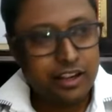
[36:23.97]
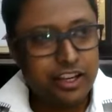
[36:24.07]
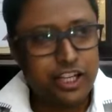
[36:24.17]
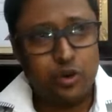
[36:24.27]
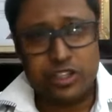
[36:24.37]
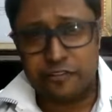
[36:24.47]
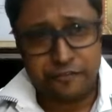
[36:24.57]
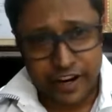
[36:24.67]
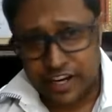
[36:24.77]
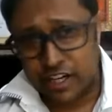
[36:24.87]
She was a
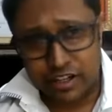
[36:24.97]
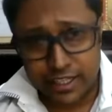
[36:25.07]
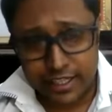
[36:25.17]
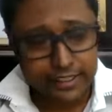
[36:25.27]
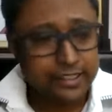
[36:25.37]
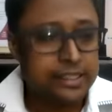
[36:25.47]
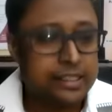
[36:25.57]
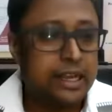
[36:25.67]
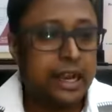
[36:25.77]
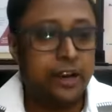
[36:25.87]
fresher then,
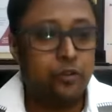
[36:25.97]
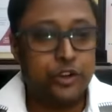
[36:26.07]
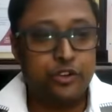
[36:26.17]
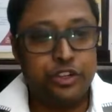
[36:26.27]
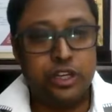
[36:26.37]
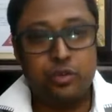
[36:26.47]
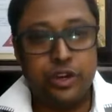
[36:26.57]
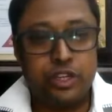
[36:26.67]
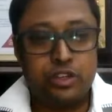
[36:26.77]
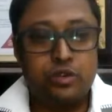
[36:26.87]
and what we did,
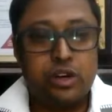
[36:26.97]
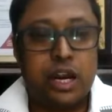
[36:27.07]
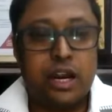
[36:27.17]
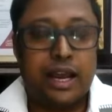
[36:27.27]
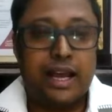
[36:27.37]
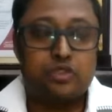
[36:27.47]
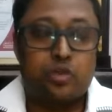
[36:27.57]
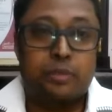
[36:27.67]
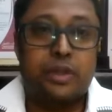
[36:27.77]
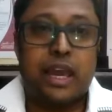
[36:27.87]
we took her as
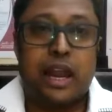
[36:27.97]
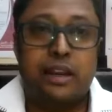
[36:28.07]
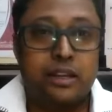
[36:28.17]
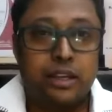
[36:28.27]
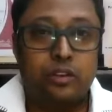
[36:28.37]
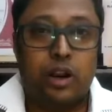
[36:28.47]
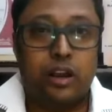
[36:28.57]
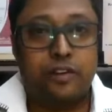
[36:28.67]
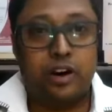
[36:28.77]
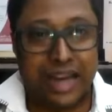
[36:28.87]
one of the character in one
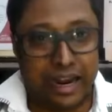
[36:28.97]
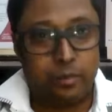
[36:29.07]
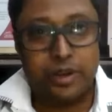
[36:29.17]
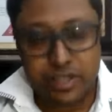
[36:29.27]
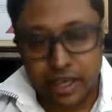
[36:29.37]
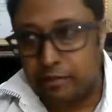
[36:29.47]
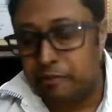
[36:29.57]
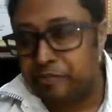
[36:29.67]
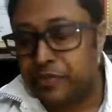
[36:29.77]
of our title-based game,